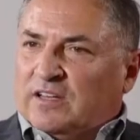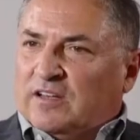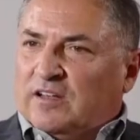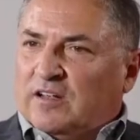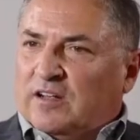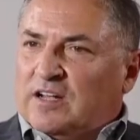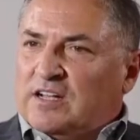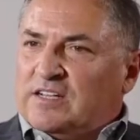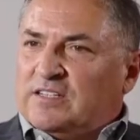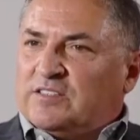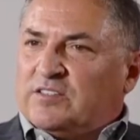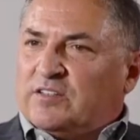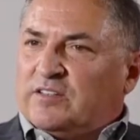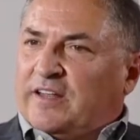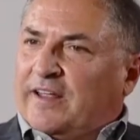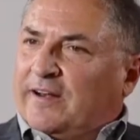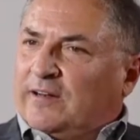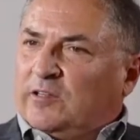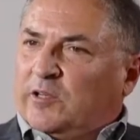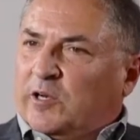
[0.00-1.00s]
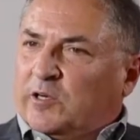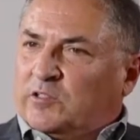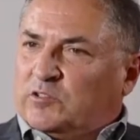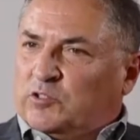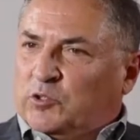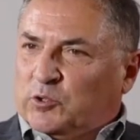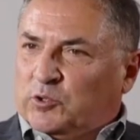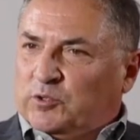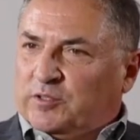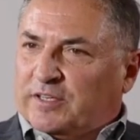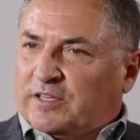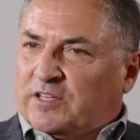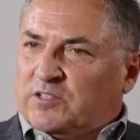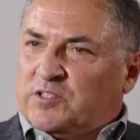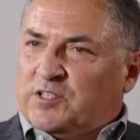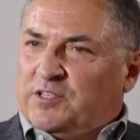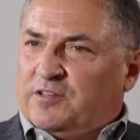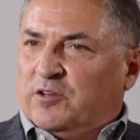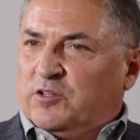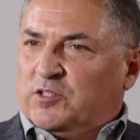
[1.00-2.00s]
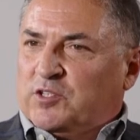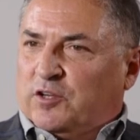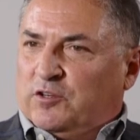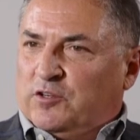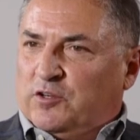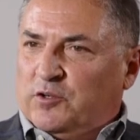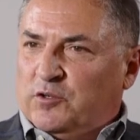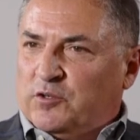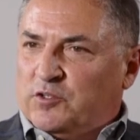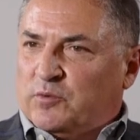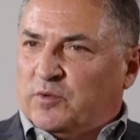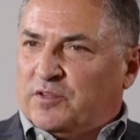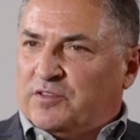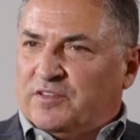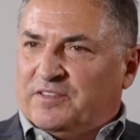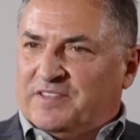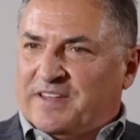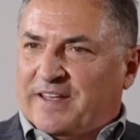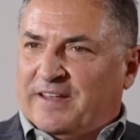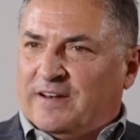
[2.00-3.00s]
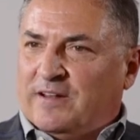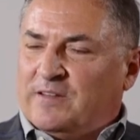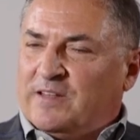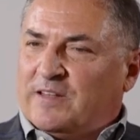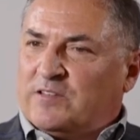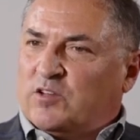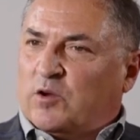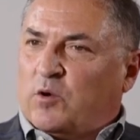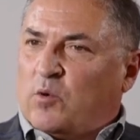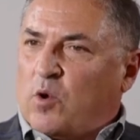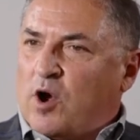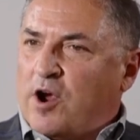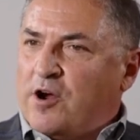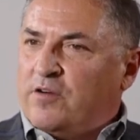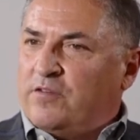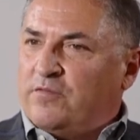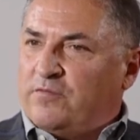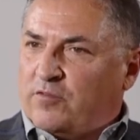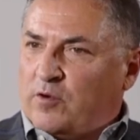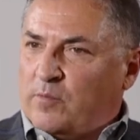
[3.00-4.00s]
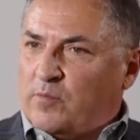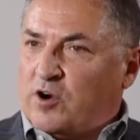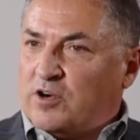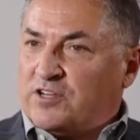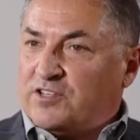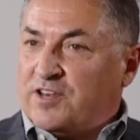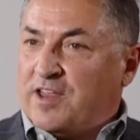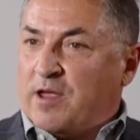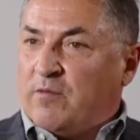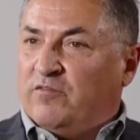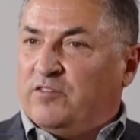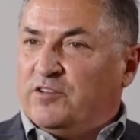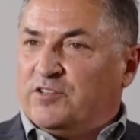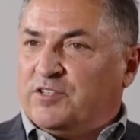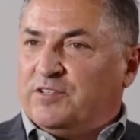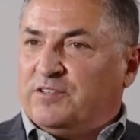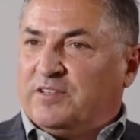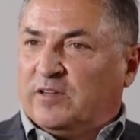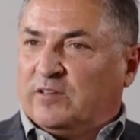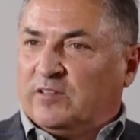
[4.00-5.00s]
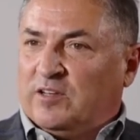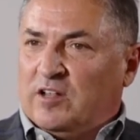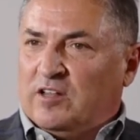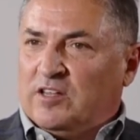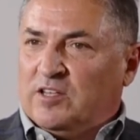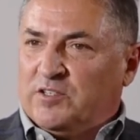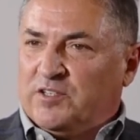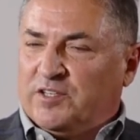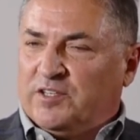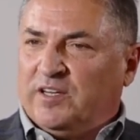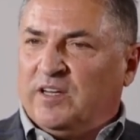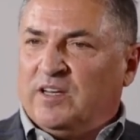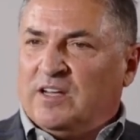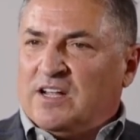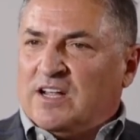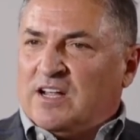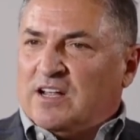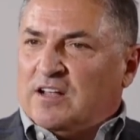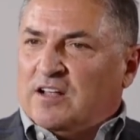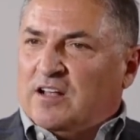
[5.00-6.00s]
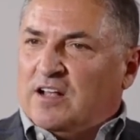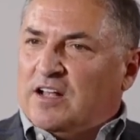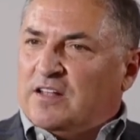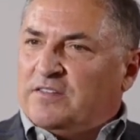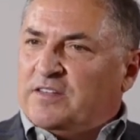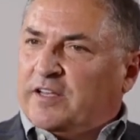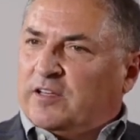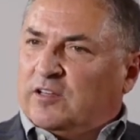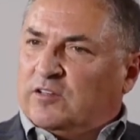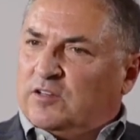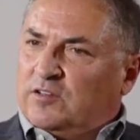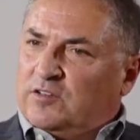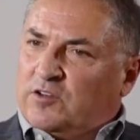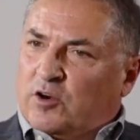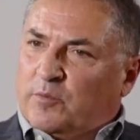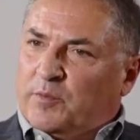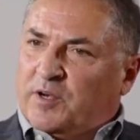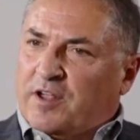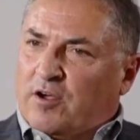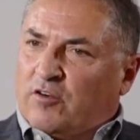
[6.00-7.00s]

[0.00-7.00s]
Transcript: is an analytic tool that casinos can use with the data that's acquired from our Snap Vision technology, and they can determine